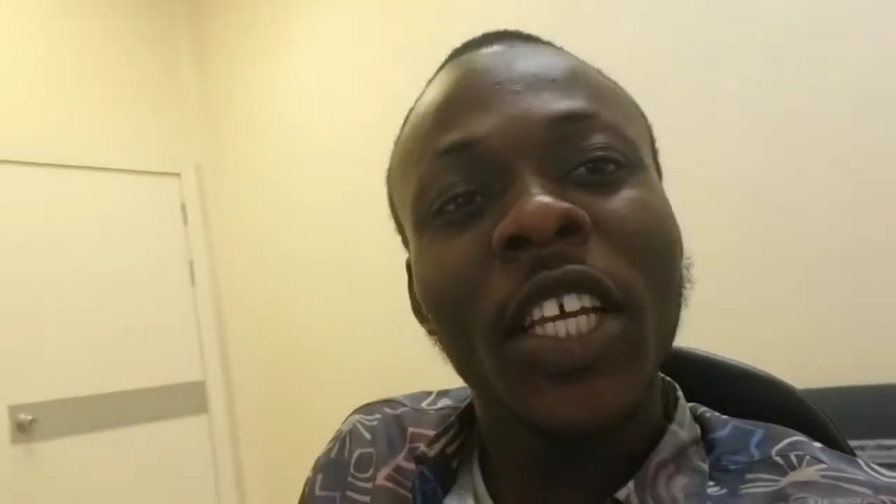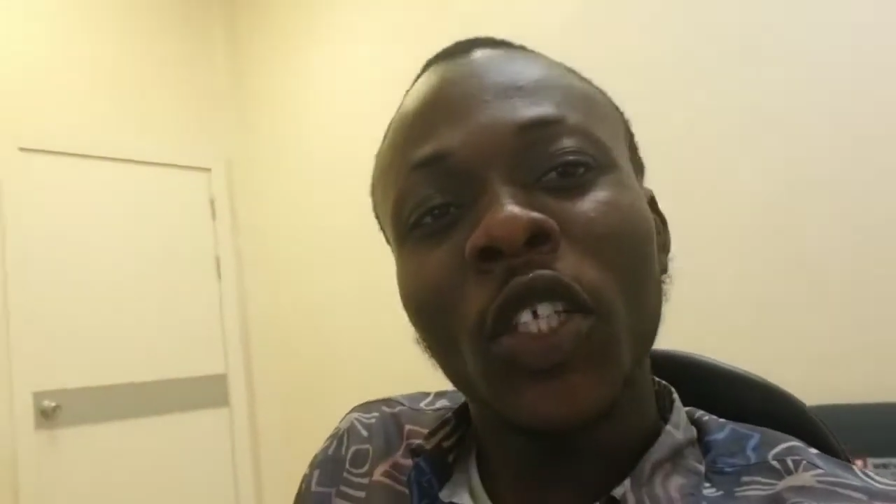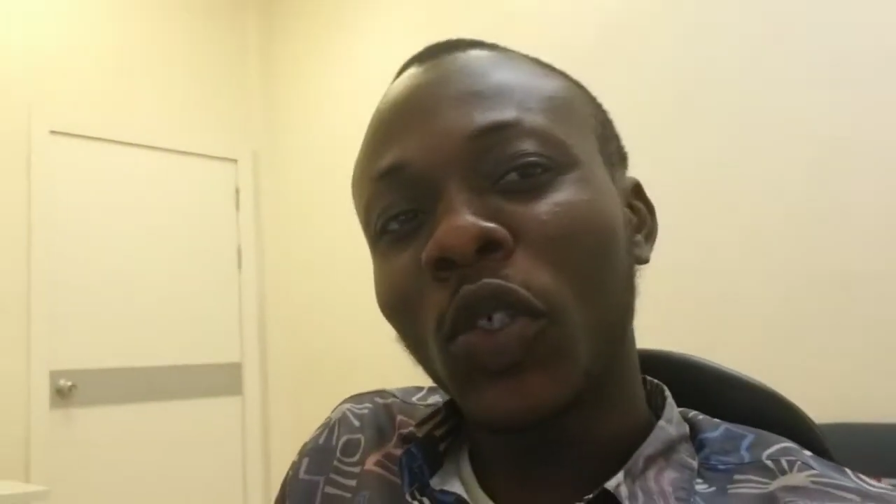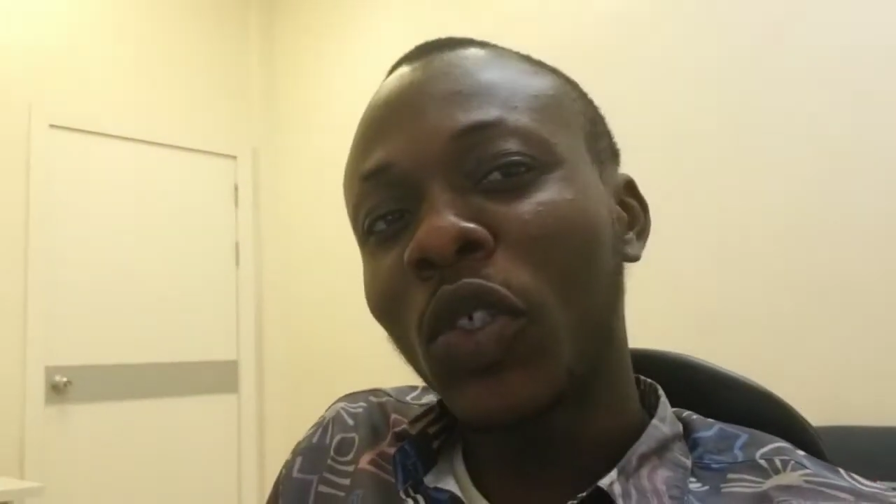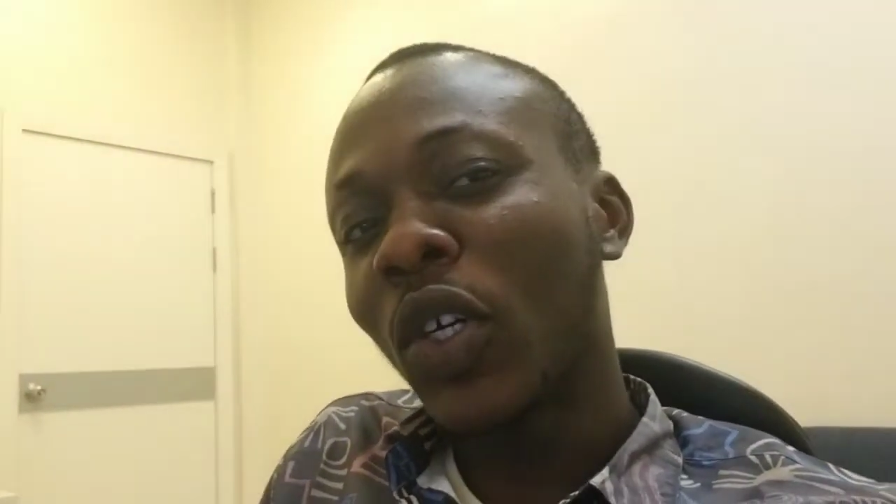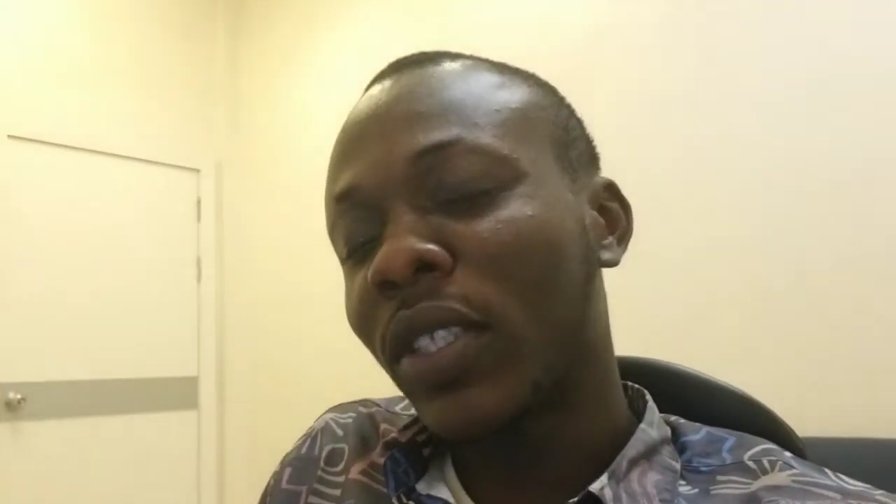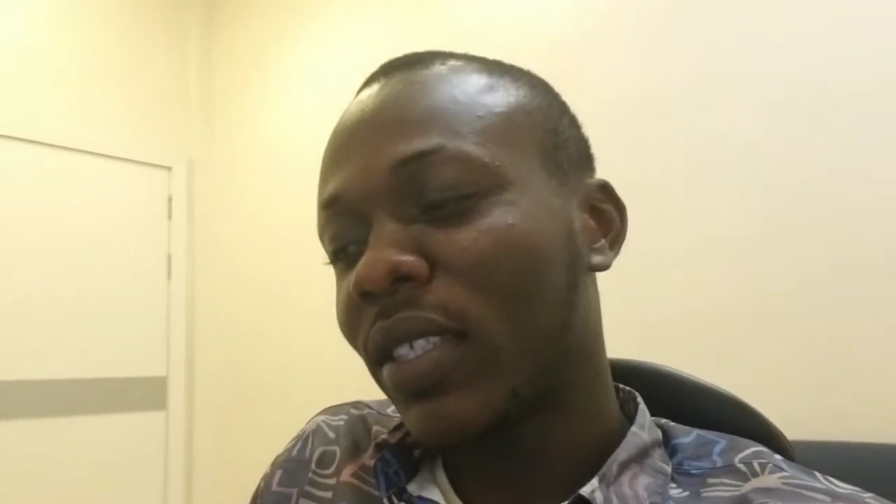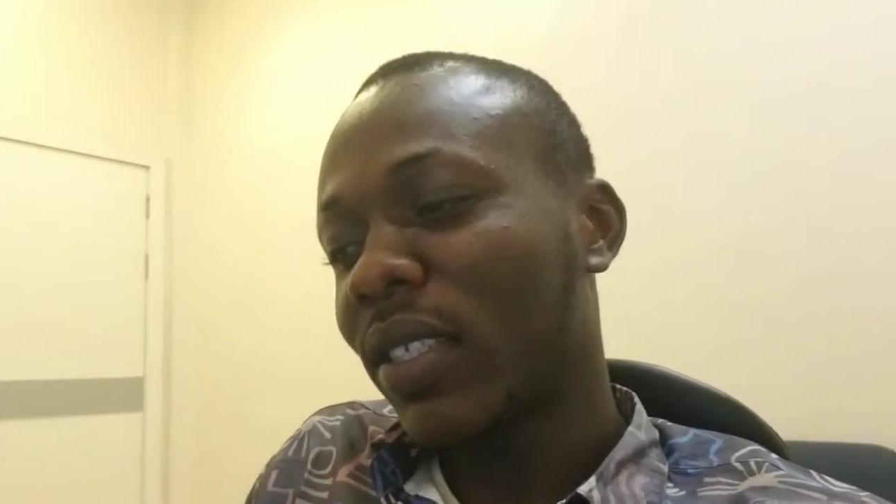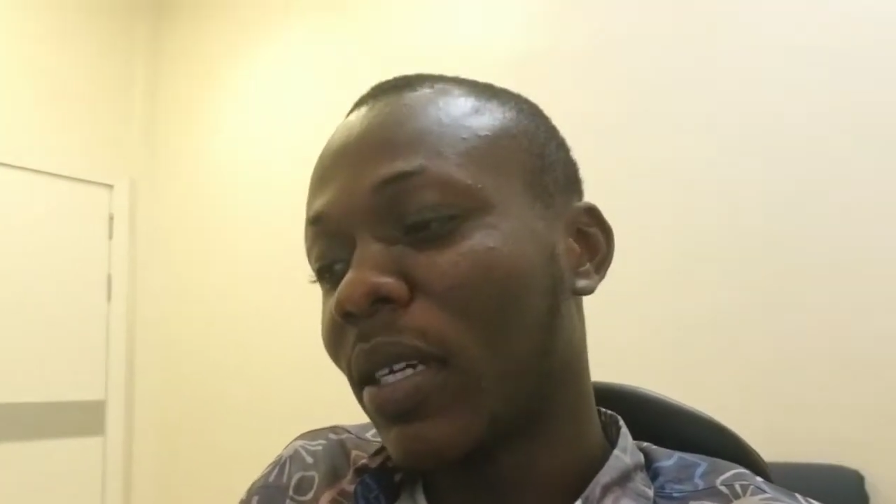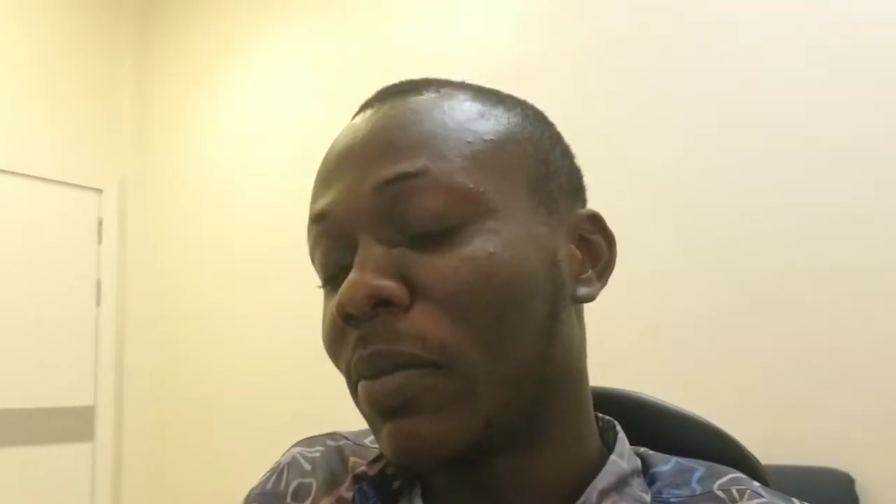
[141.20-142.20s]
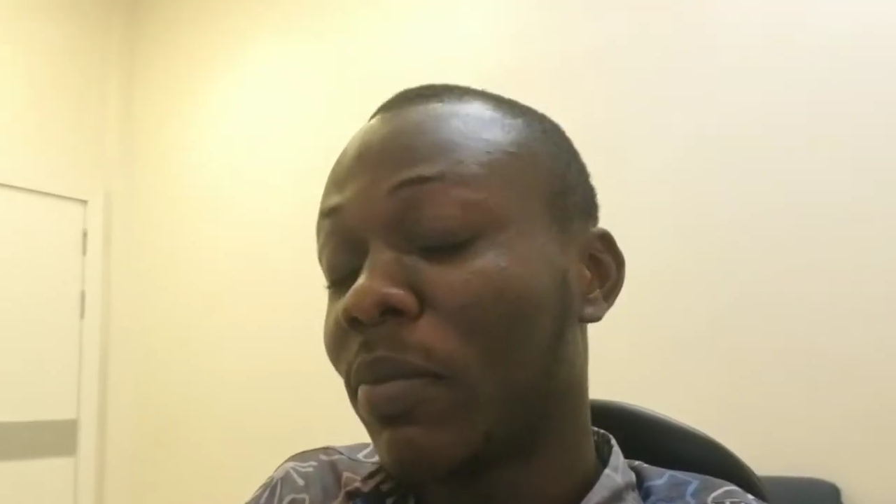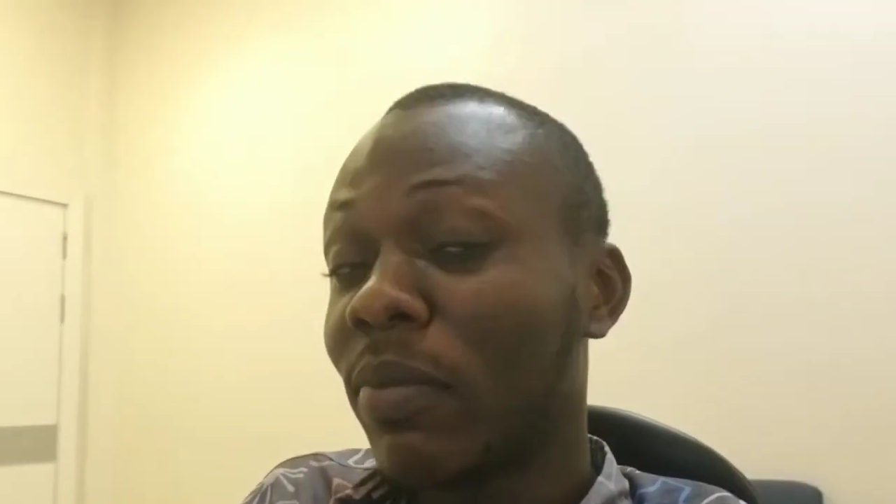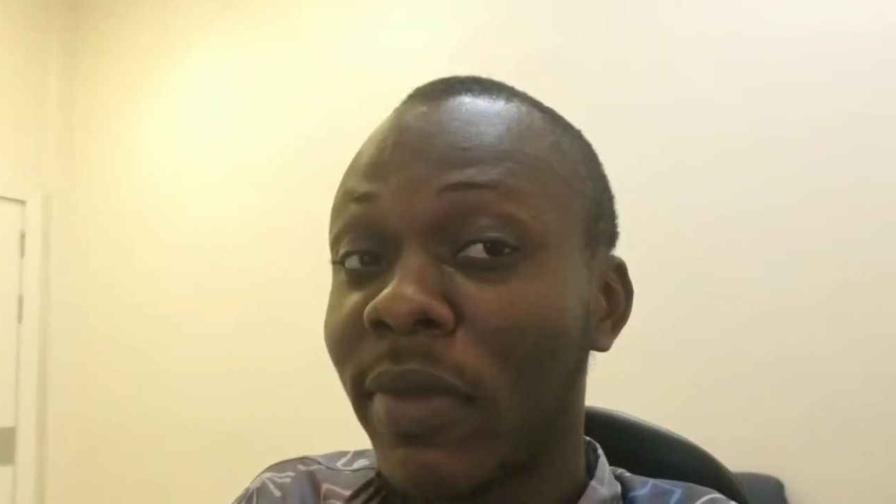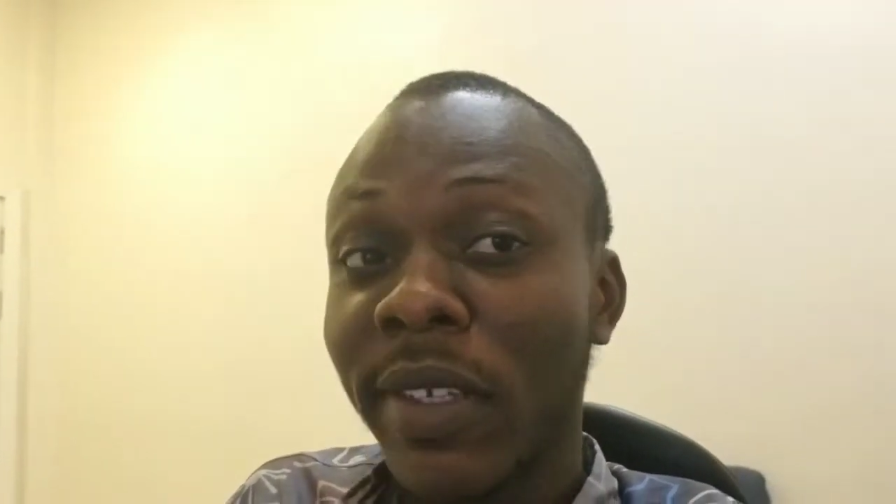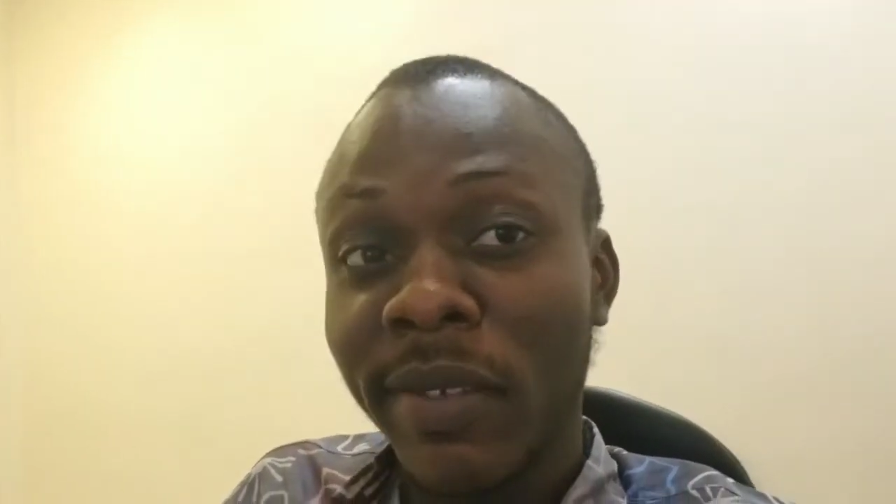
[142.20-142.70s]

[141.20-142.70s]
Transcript: you got um,